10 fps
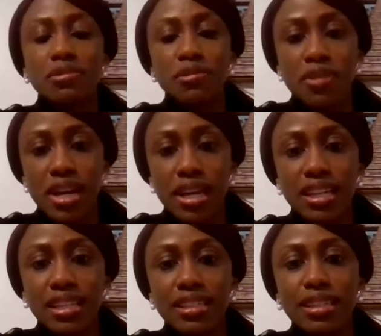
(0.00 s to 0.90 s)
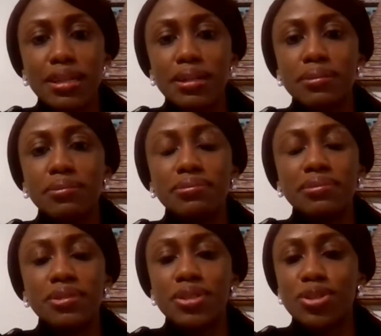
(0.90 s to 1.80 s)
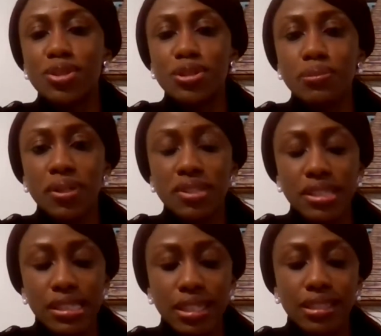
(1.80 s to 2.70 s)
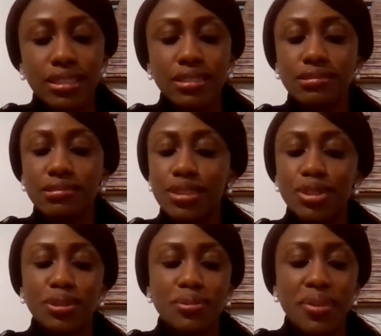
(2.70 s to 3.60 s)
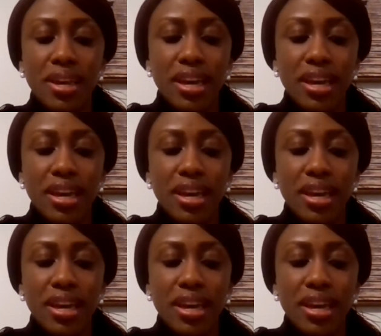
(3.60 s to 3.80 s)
friend, resource person, you know,